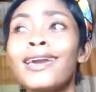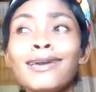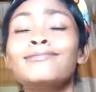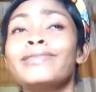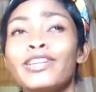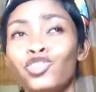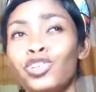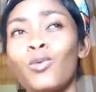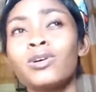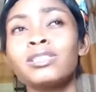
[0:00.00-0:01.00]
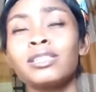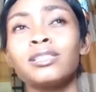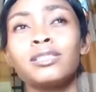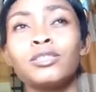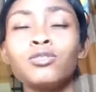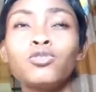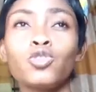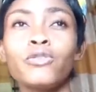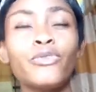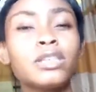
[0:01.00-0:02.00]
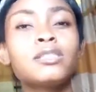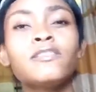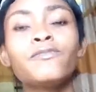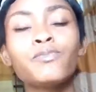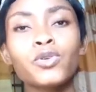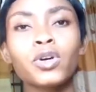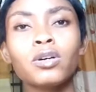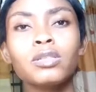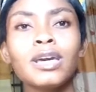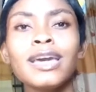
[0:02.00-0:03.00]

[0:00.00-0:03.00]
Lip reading: in Nigeria, once it's during festive period,